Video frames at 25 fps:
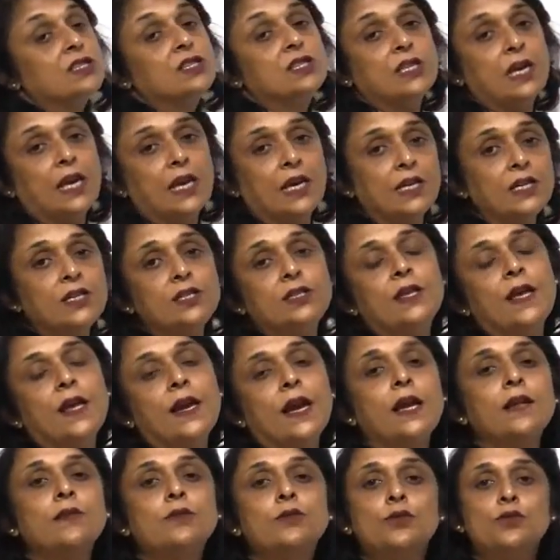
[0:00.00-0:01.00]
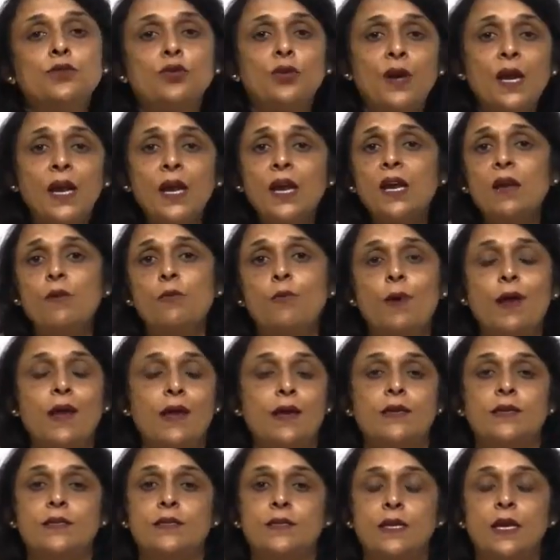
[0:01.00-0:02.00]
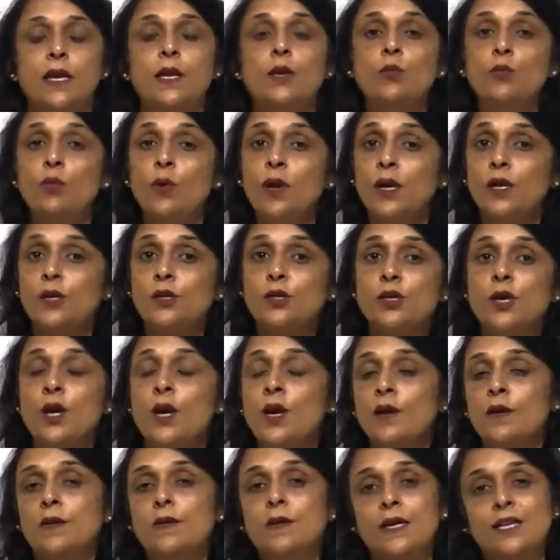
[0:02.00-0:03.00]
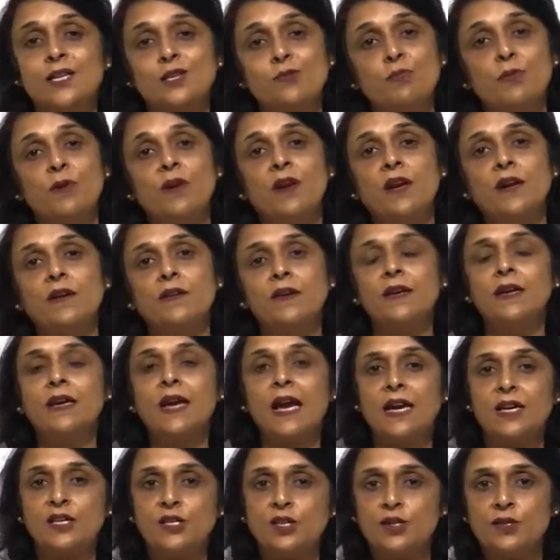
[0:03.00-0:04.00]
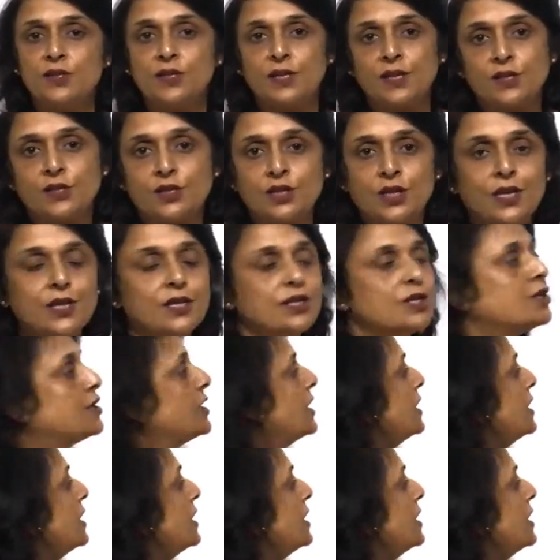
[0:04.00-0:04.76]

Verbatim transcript: stage, there are three ways in which respiratory gaseous exchange